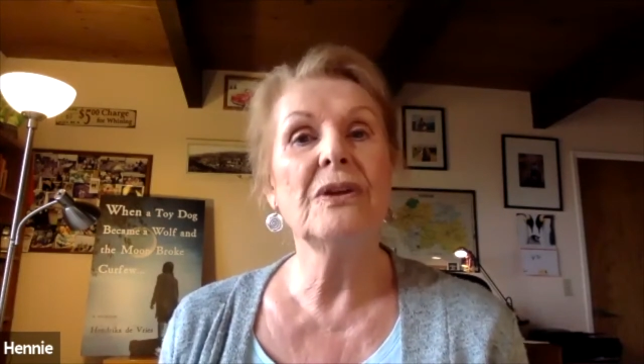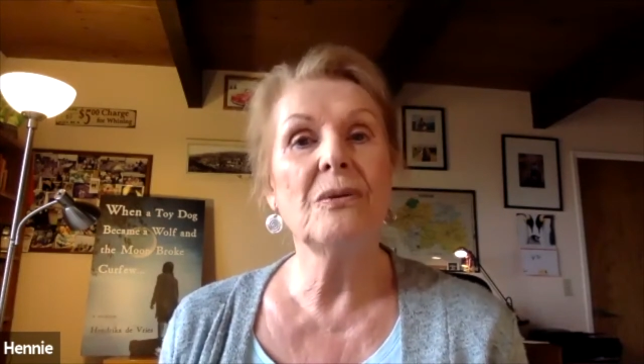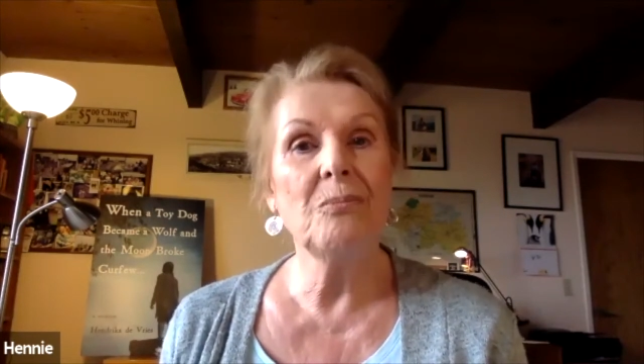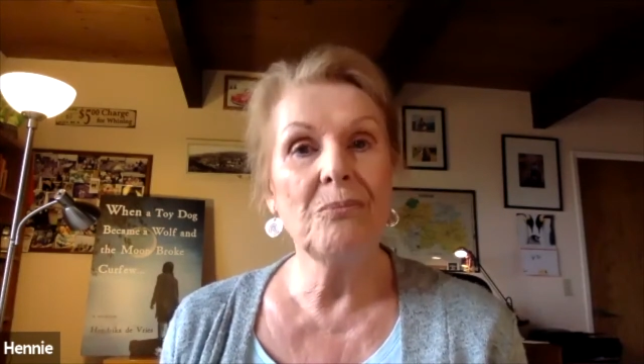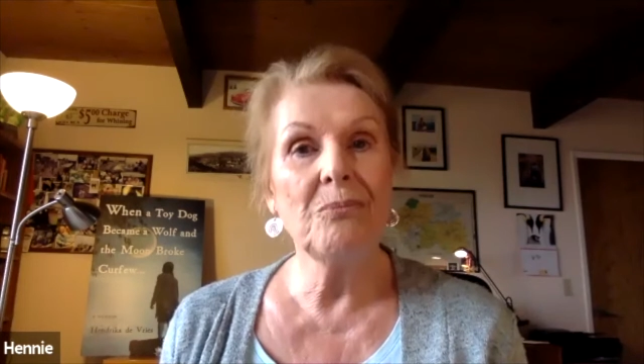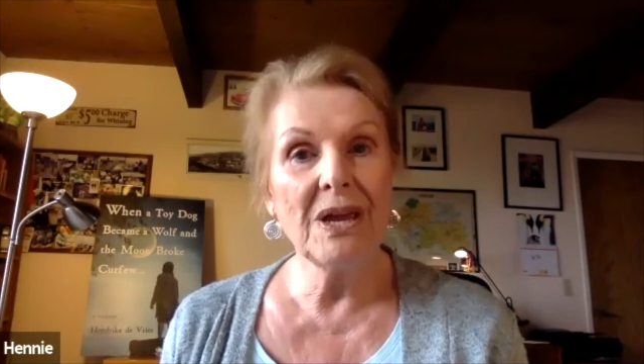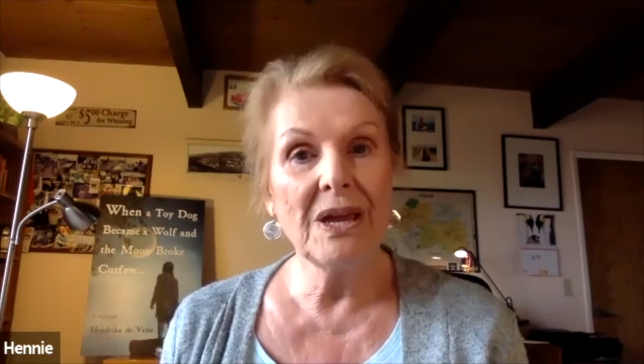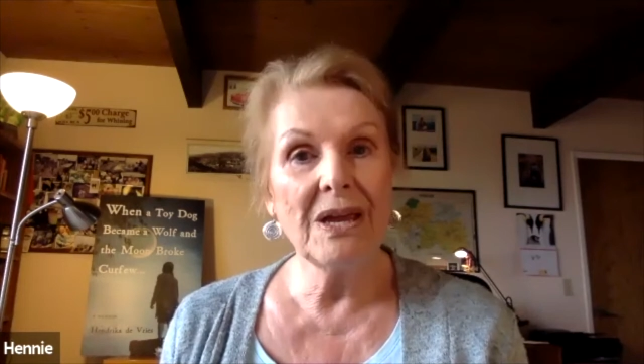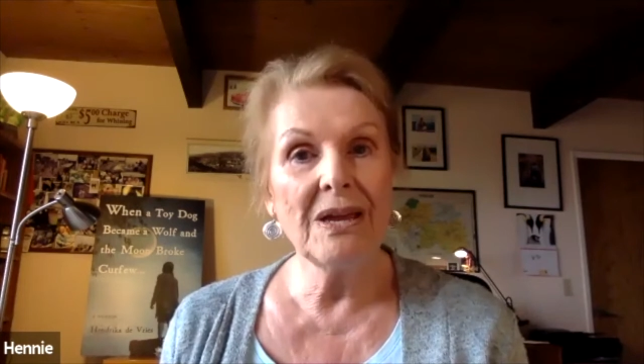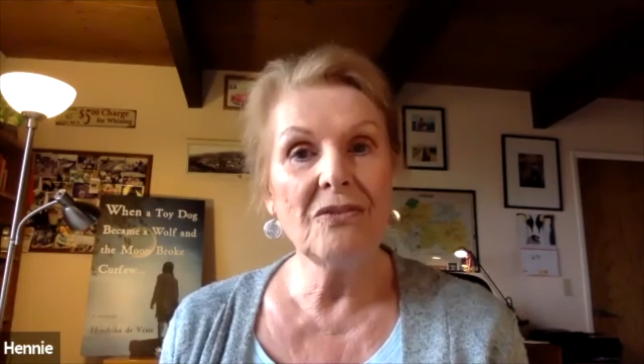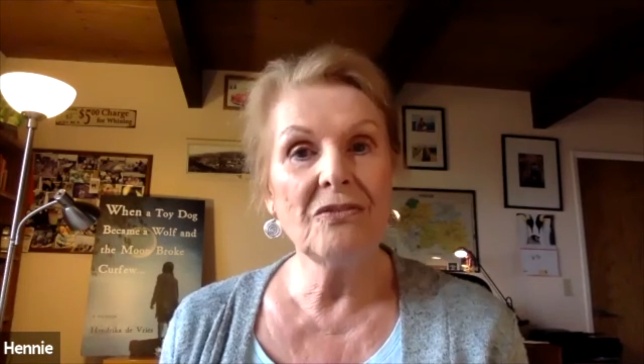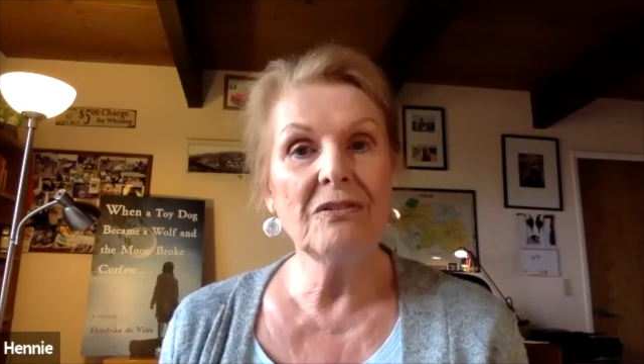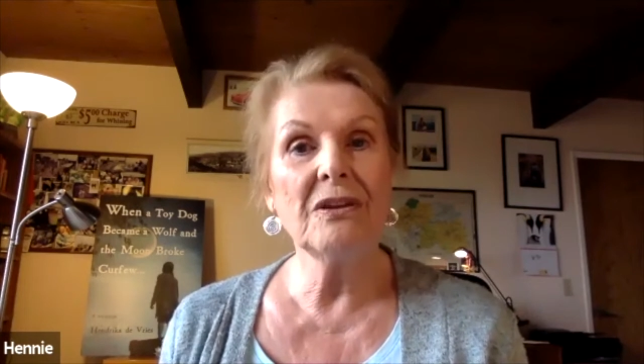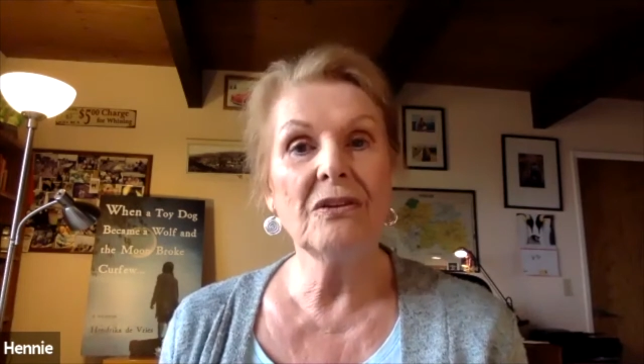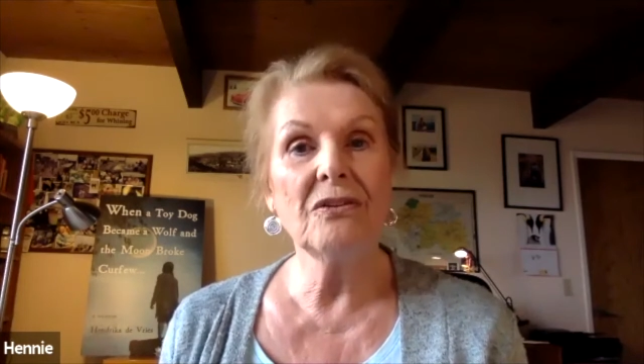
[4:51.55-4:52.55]

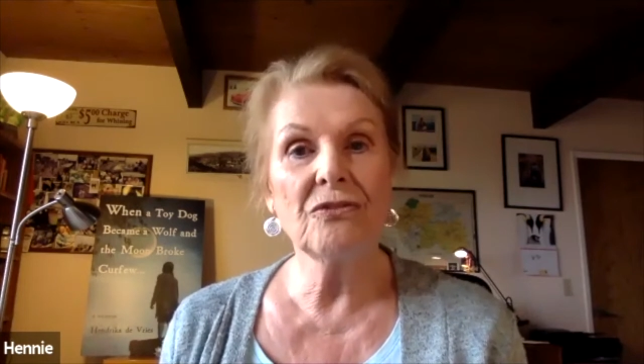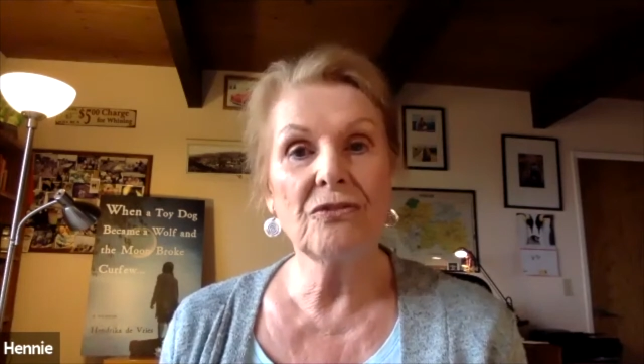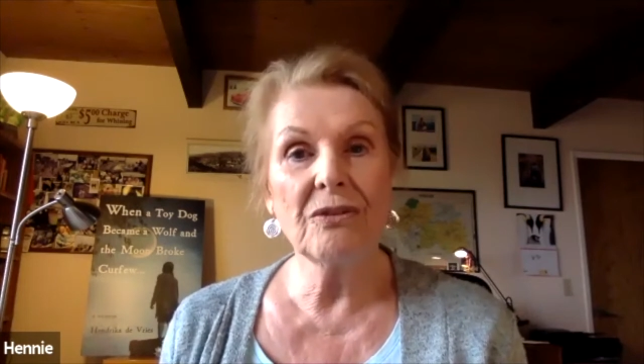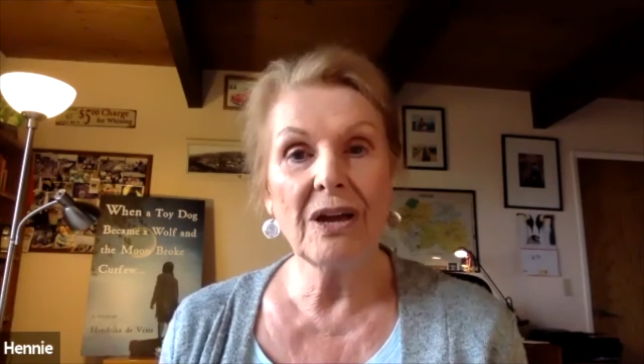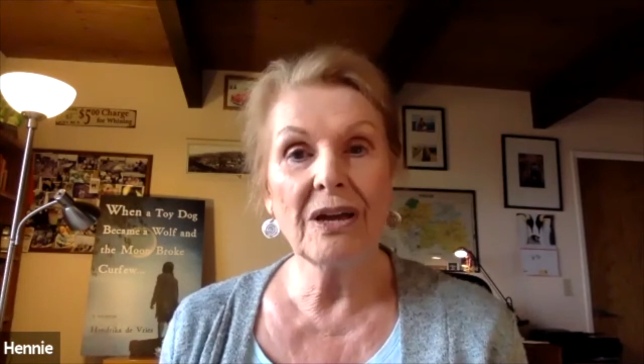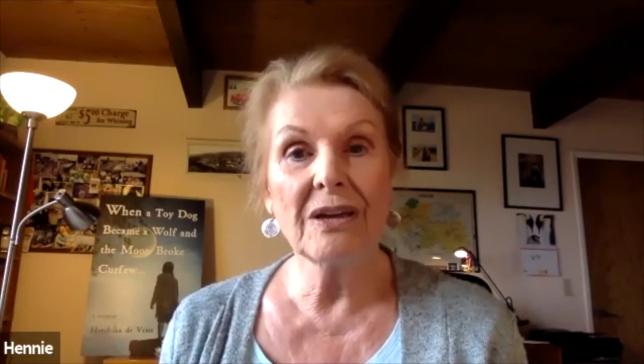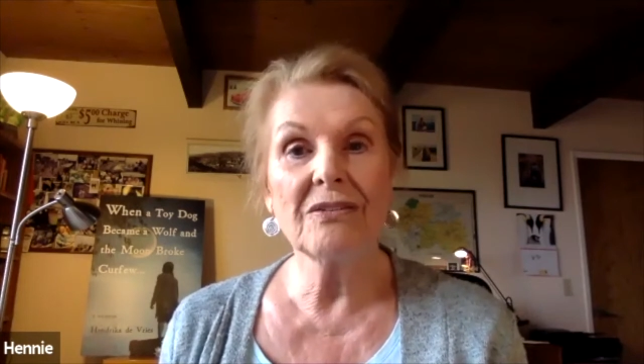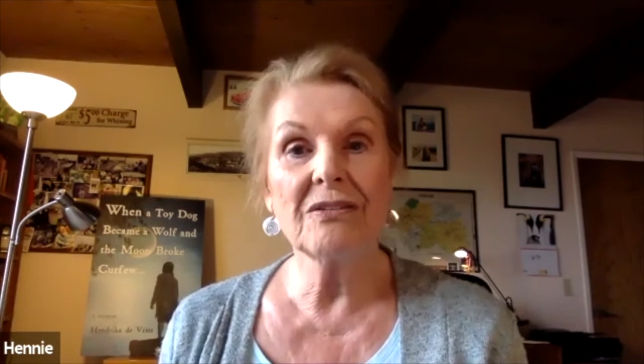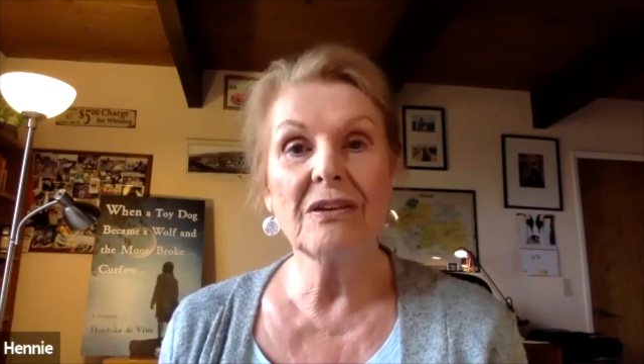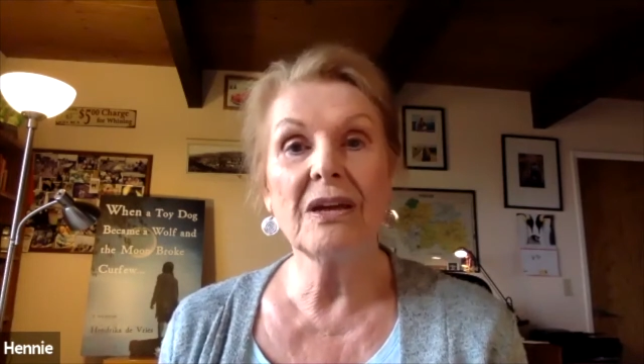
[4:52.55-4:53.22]
amazing strength